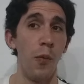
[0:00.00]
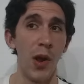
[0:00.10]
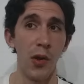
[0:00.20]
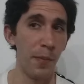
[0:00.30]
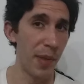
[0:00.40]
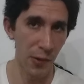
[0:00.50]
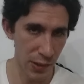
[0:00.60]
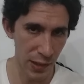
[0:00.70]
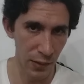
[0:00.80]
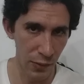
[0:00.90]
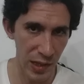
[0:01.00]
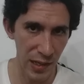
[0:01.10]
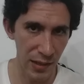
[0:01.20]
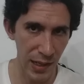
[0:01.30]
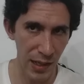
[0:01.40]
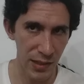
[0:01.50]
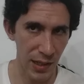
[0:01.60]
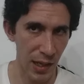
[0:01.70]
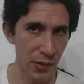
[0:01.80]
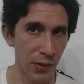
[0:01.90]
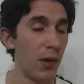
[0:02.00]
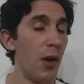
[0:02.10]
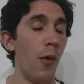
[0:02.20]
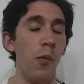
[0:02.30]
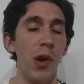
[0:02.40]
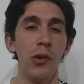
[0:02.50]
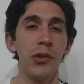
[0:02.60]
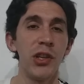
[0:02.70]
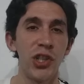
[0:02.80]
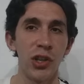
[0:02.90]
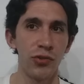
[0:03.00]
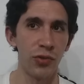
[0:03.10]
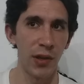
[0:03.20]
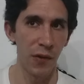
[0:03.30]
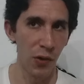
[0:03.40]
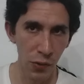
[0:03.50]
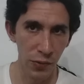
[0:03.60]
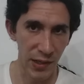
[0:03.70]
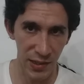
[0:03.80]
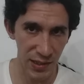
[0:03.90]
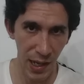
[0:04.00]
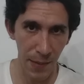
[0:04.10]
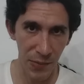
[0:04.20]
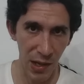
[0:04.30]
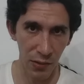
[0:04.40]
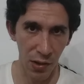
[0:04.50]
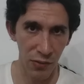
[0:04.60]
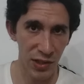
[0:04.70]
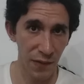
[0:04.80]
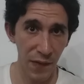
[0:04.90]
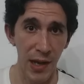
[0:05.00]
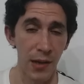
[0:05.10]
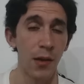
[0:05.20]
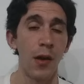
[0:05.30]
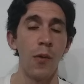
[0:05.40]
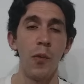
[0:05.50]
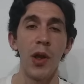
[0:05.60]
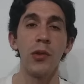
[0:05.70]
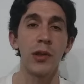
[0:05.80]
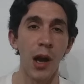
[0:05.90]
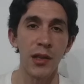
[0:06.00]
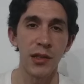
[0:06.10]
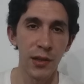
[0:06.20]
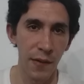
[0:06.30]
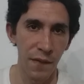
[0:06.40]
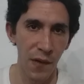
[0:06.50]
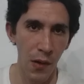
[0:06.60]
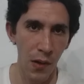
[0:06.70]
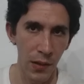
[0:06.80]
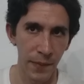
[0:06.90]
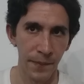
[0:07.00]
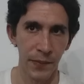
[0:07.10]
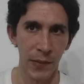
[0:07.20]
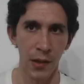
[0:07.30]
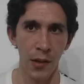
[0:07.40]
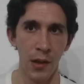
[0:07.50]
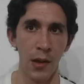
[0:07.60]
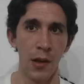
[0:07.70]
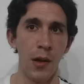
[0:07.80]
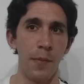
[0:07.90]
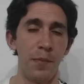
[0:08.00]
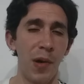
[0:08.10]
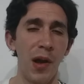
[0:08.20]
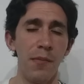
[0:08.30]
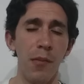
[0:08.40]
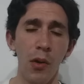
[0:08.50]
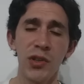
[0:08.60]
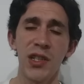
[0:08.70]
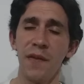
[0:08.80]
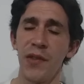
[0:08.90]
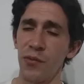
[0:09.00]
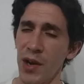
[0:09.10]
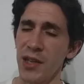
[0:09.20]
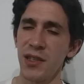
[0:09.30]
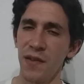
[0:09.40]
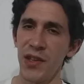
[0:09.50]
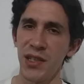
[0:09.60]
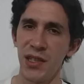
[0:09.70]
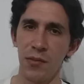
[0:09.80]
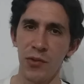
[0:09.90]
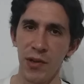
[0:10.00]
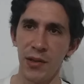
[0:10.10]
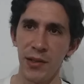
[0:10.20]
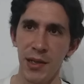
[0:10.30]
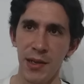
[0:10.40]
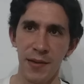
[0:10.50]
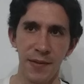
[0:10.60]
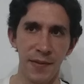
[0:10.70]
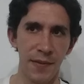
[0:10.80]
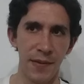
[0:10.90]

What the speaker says: Will Beren and Luthien get together? Will the Children of Húrin escape their cursed fate? Will Gondolin fall? But most of the rest of the Silmarillion,